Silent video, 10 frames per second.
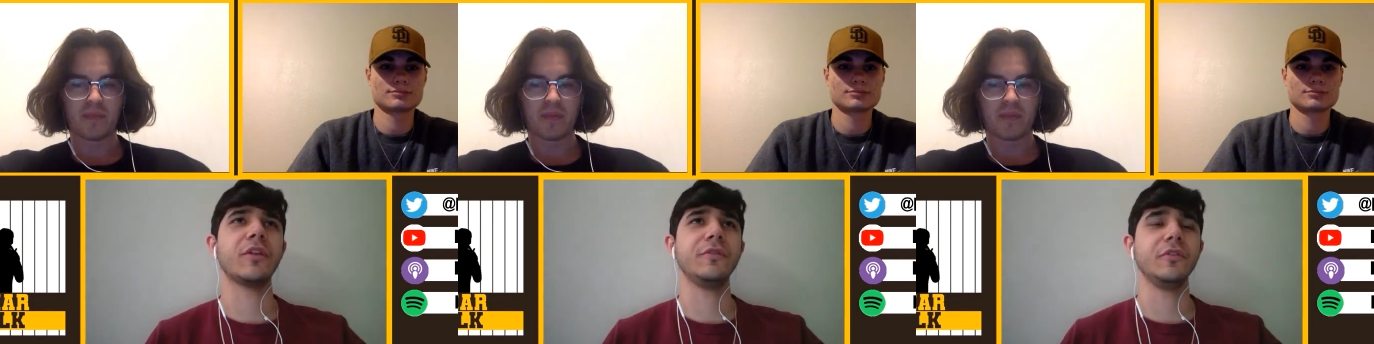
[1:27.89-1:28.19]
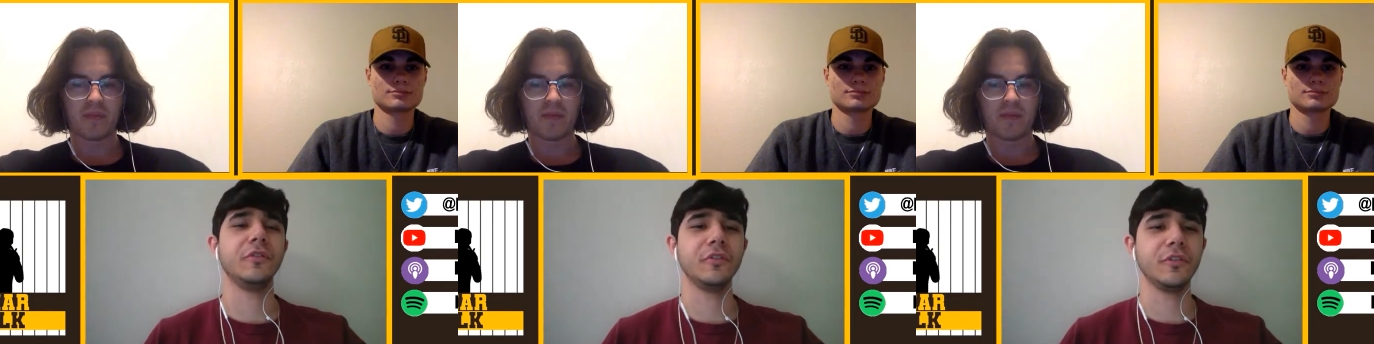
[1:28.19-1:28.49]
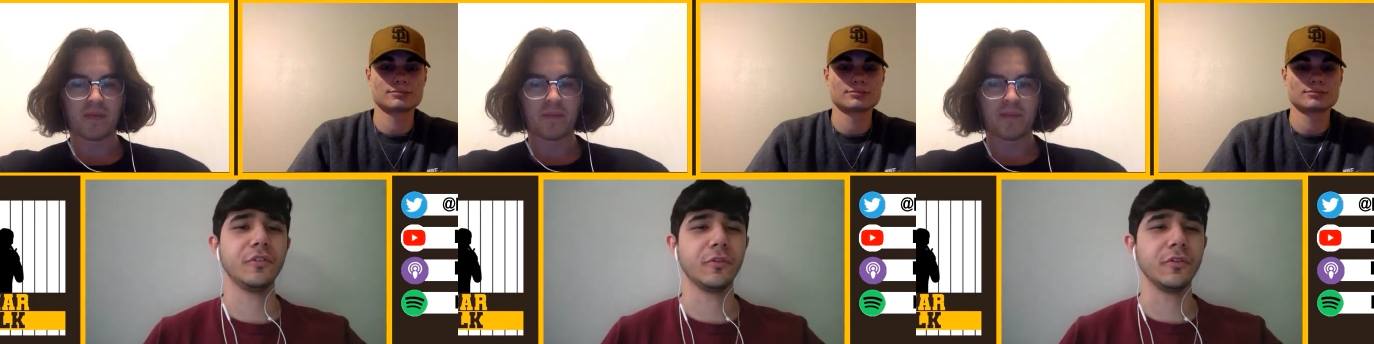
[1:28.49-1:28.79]

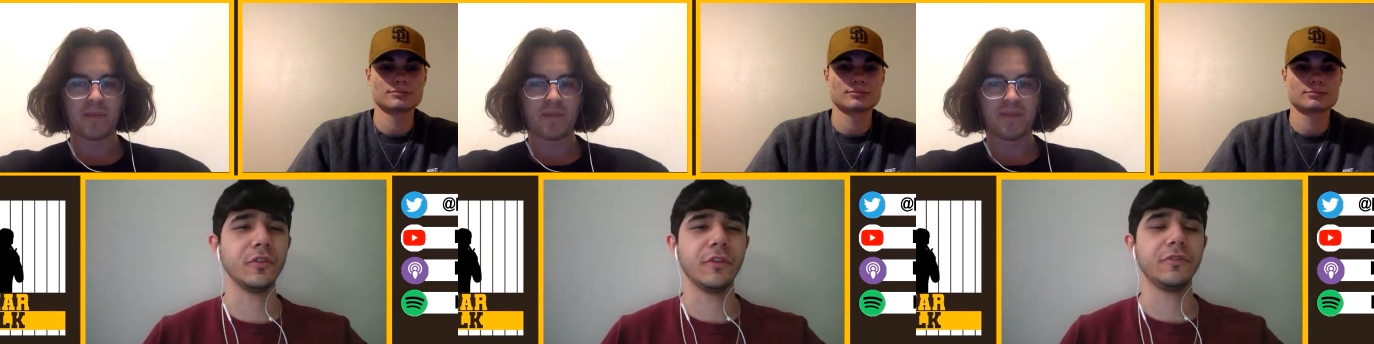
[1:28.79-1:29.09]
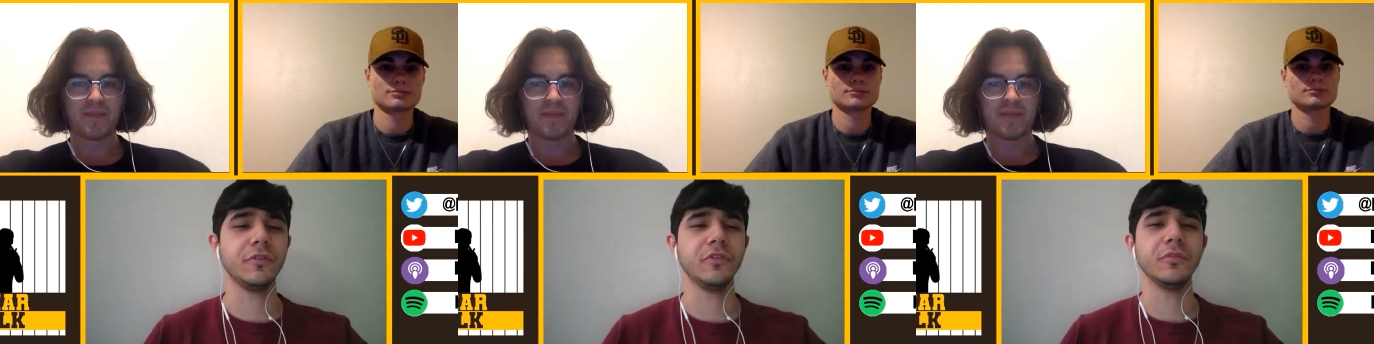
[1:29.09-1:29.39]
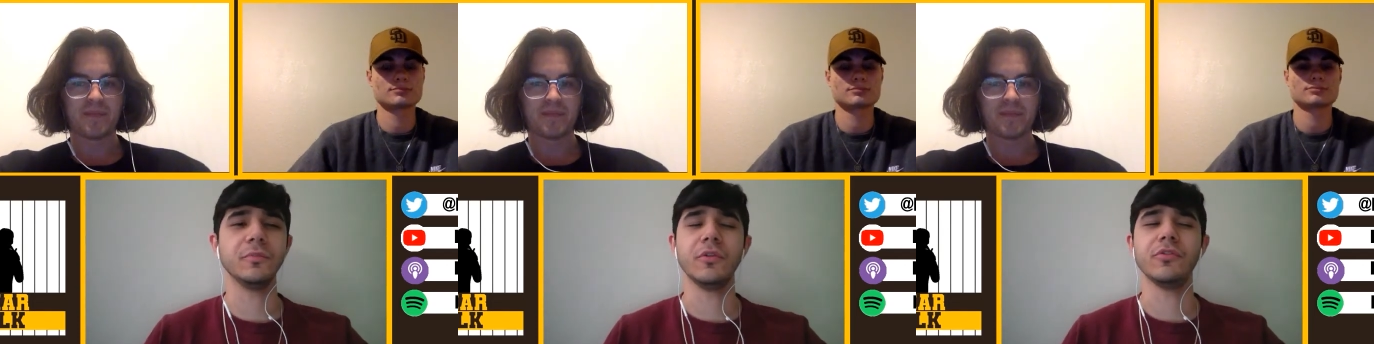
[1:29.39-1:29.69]
Speaker 1: fielder or left
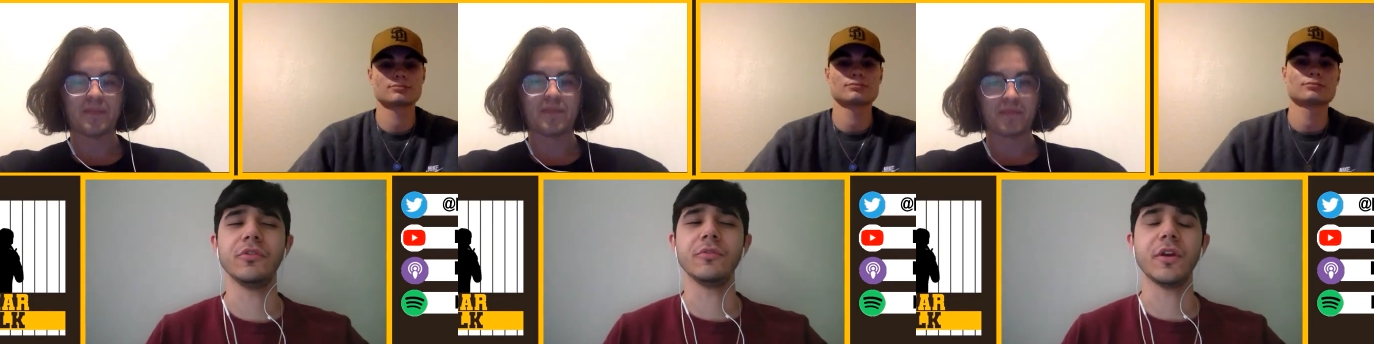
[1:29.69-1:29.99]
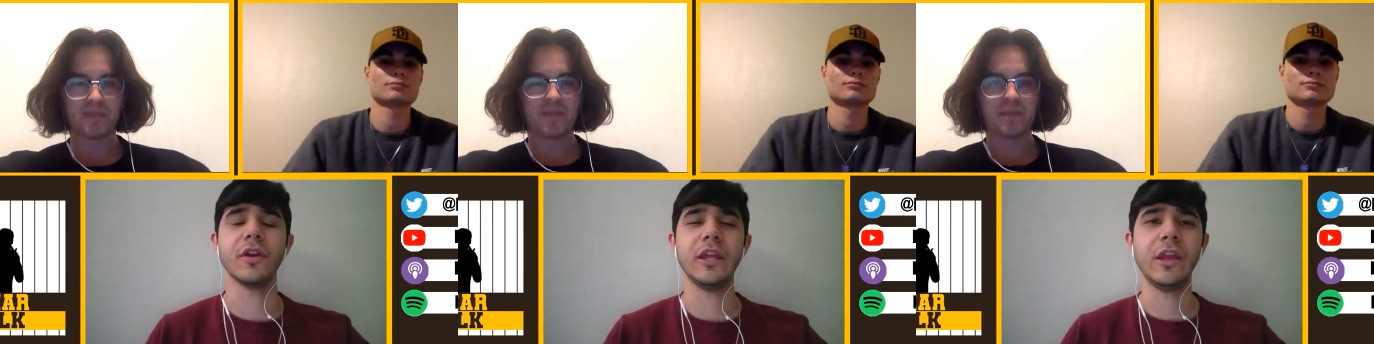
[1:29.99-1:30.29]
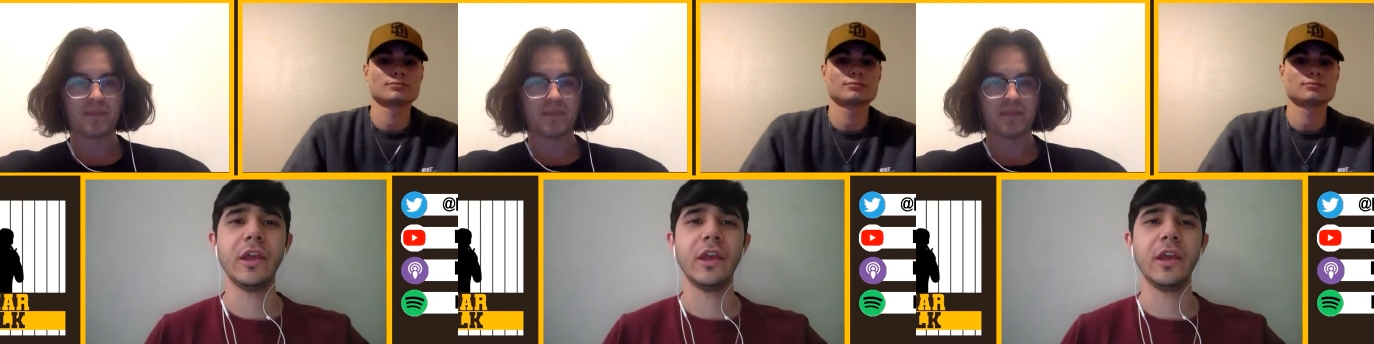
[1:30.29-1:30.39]
fielder, mostly right.